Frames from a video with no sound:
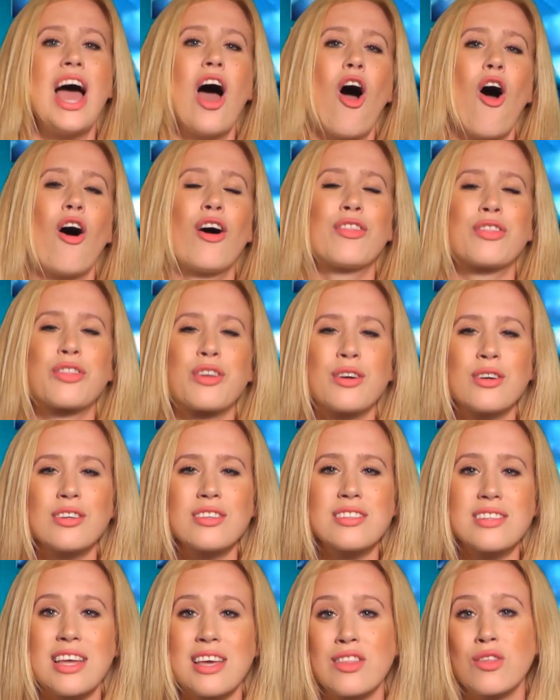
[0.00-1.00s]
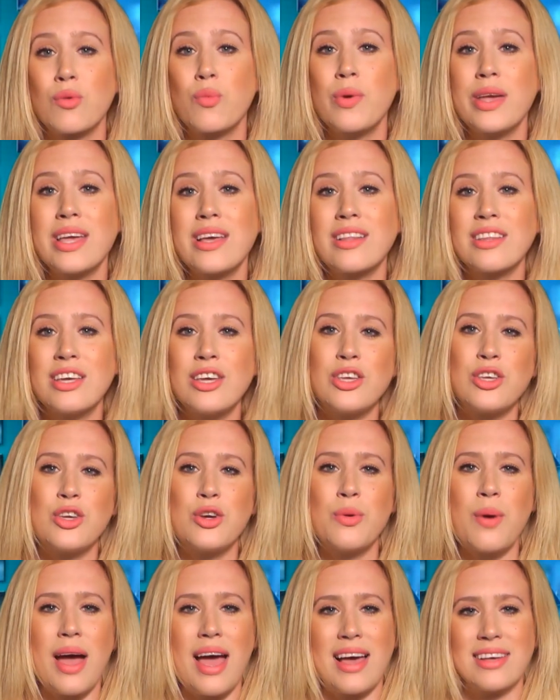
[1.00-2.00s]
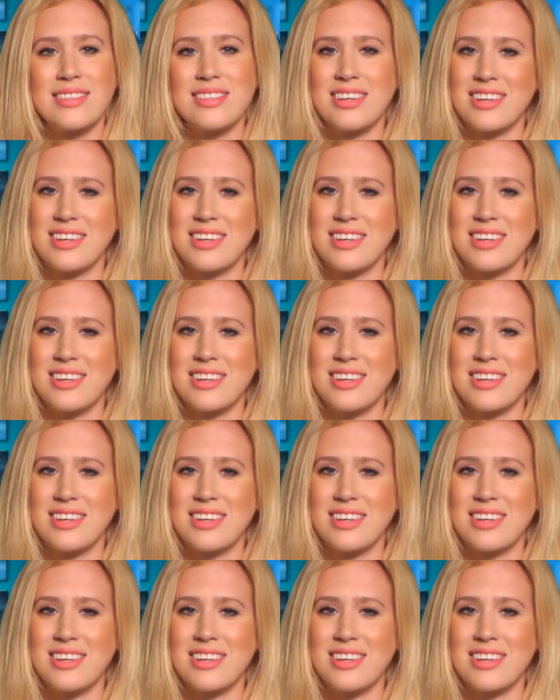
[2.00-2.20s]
On Thursday, the weekly U.S.